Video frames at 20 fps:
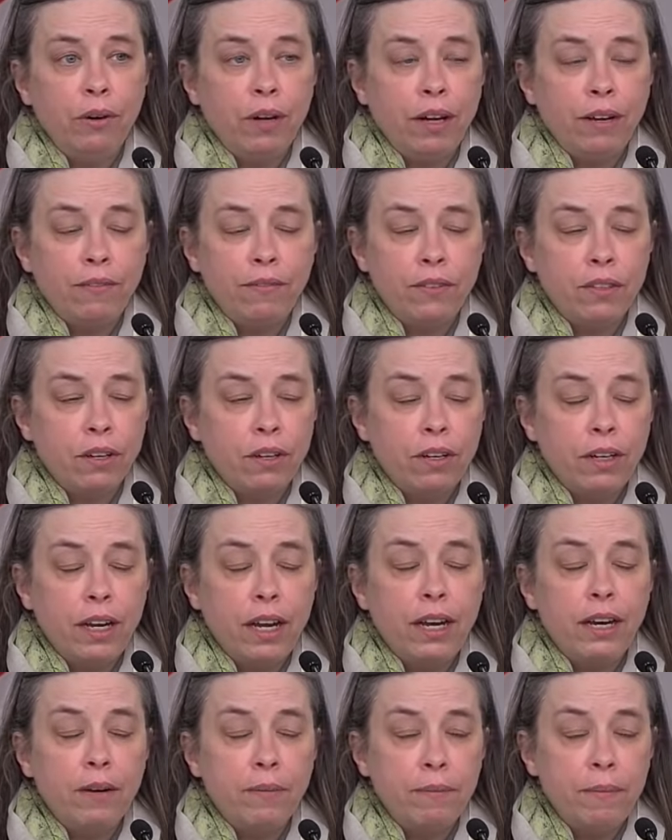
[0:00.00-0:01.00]
who have done
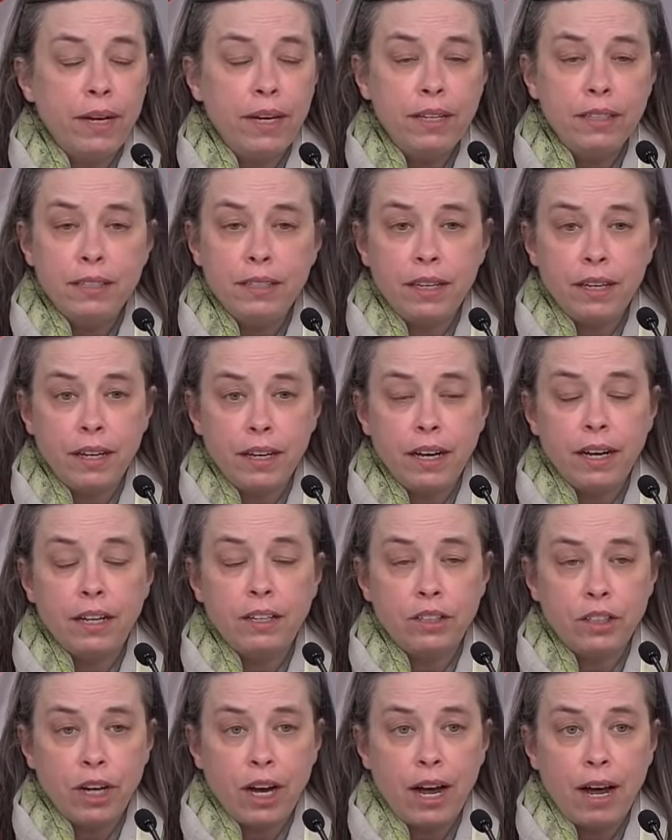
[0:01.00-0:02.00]
an amazing
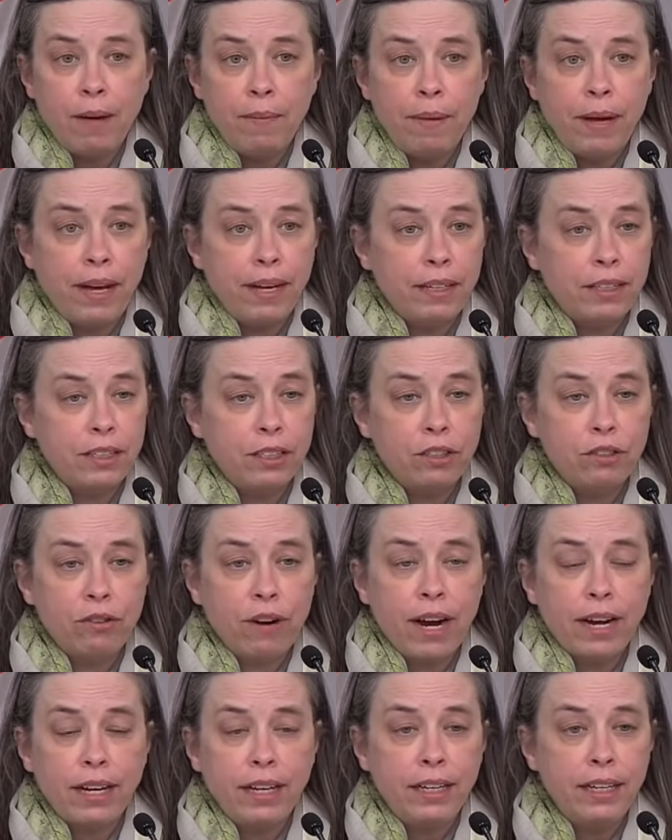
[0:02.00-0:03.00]
job at
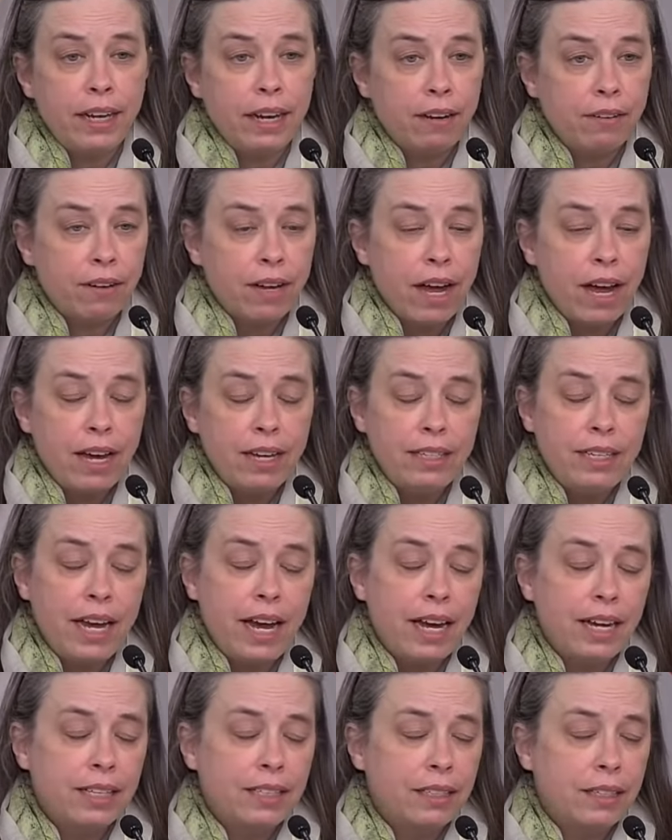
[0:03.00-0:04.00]
tracking down
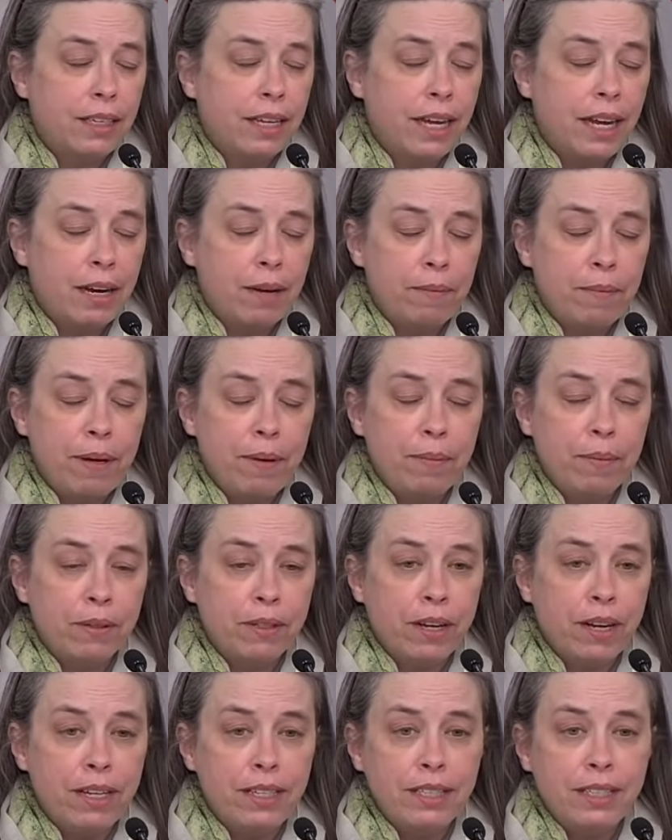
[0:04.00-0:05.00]
contacts and getting people
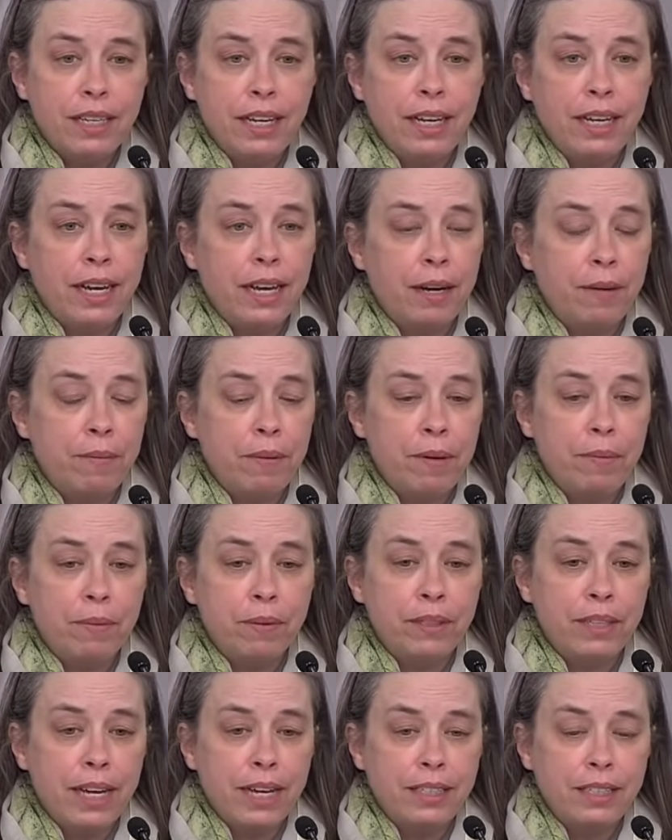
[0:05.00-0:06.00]
to isolate, getting
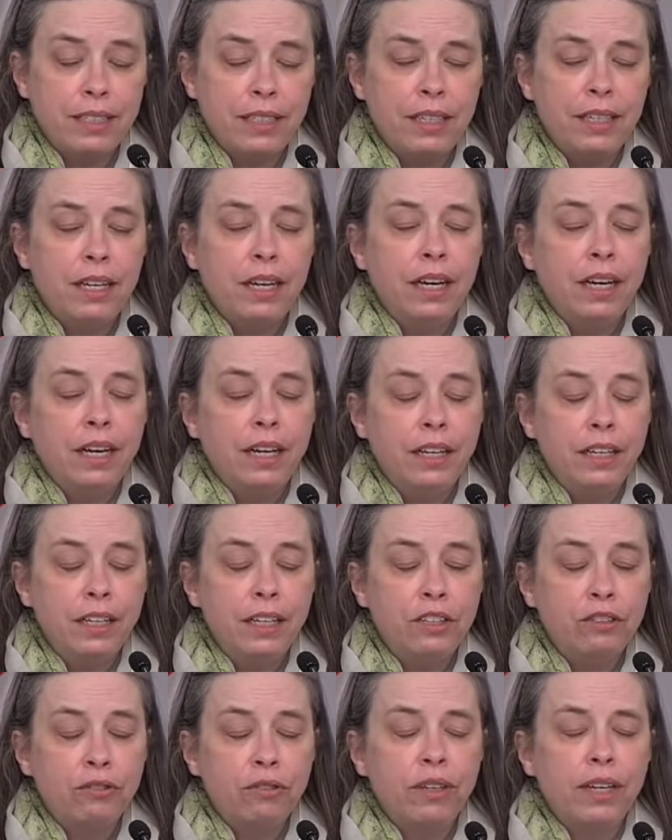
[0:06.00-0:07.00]
people tested,
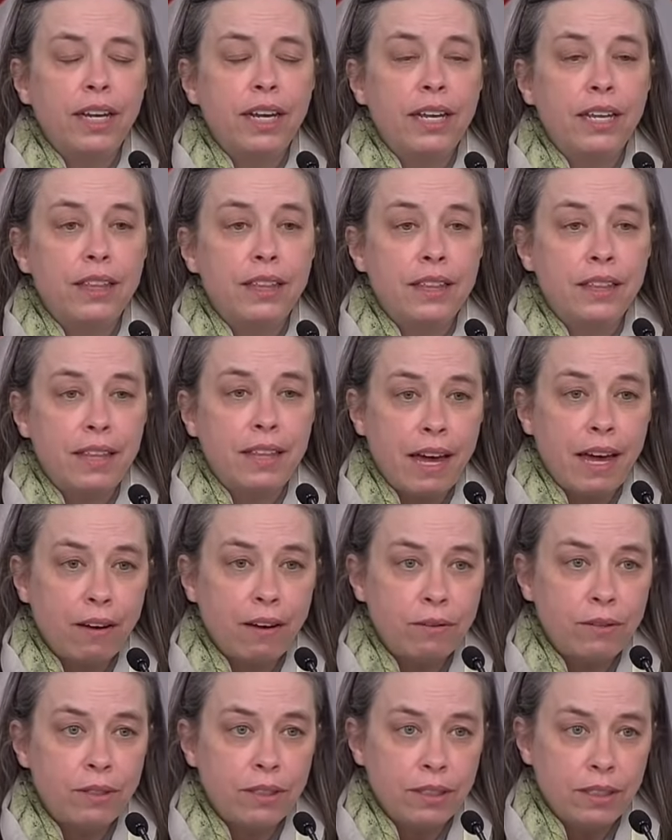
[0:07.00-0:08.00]
literally
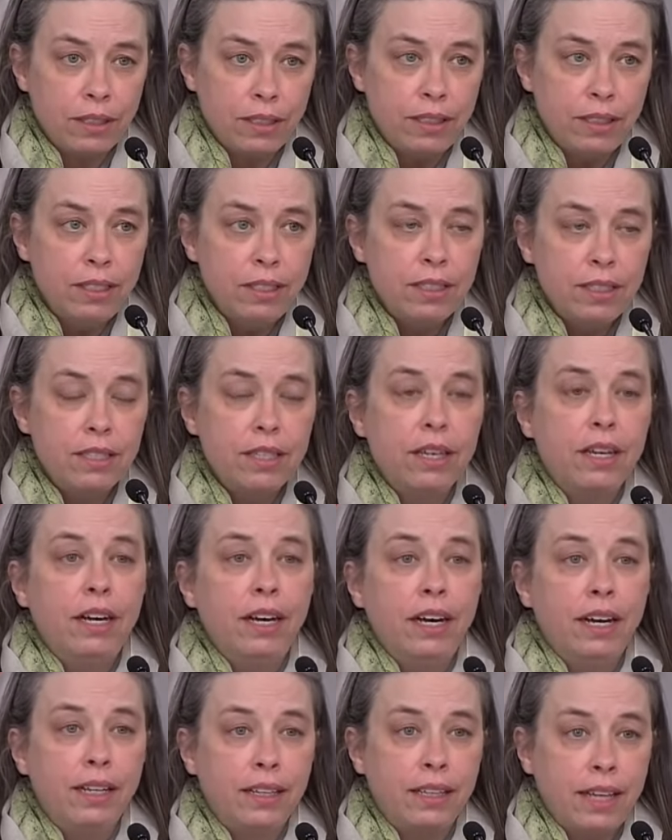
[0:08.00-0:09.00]
thousands
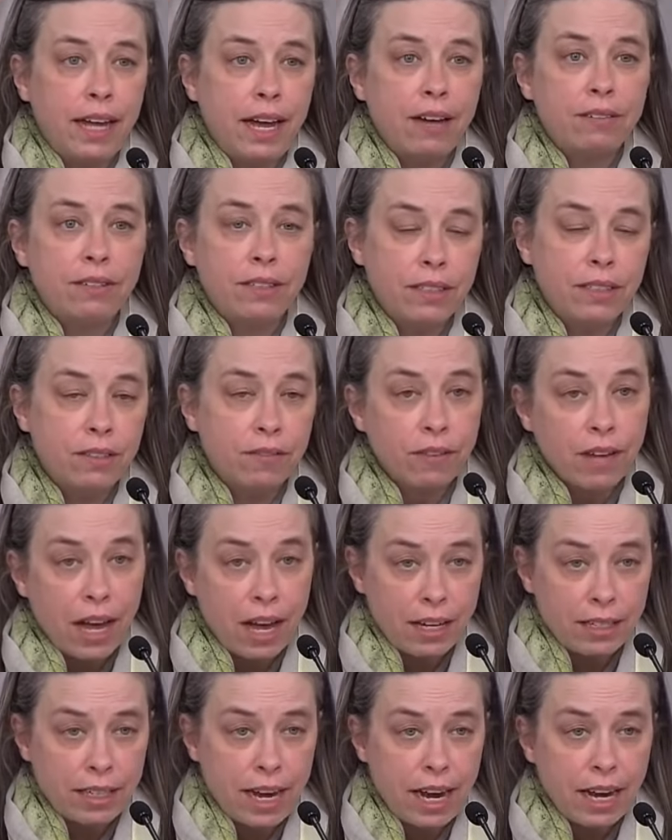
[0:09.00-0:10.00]
and thousands of
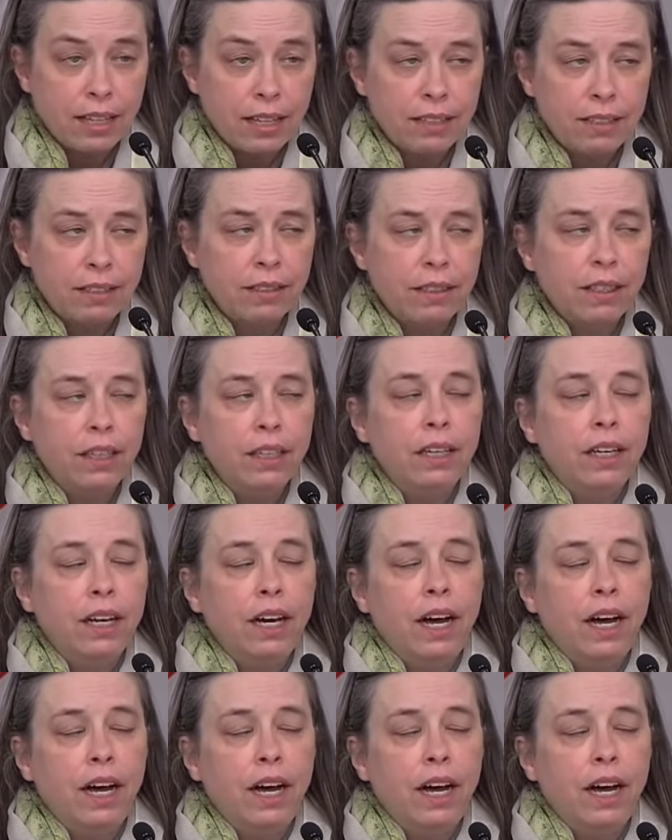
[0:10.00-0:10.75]
contacts.